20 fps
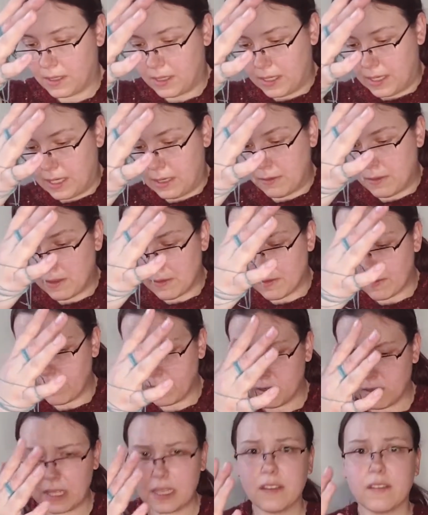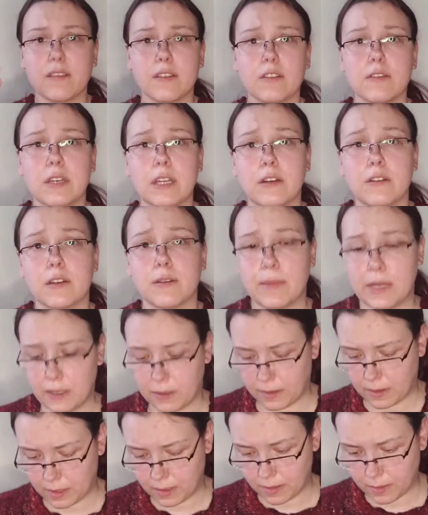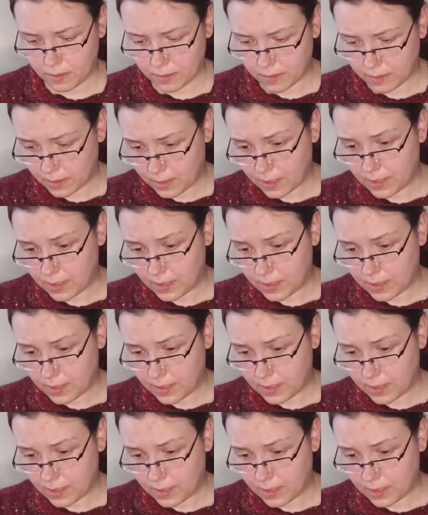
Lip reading: Now there's a few things to note about this.